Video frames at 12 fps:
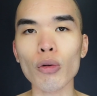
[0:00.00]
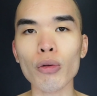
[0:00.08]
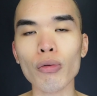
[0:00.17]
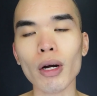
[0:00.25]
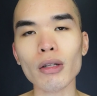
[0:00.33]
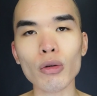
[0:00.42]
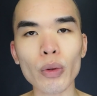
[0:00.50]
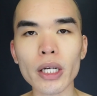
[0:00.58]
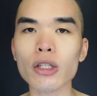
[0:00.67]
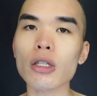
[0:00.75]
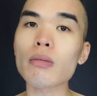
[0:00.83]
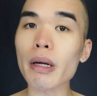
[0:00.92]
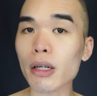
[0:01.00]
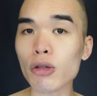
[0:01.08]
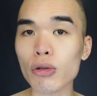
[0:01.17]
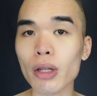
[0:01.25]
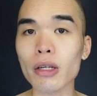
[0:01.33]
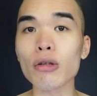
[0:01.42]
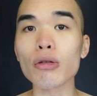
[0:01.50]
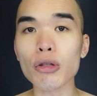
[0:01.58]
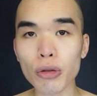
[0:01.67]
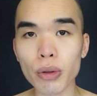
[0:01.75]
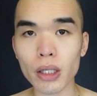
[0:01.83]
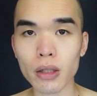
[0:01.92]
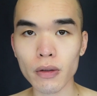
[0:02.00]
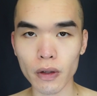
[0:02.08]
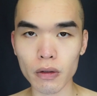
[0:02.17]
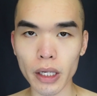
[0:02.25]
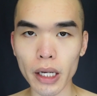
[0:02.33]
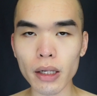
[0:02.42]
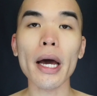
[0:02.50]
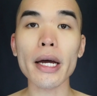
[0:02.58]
throughout the week, just make sure that you do exfoliate.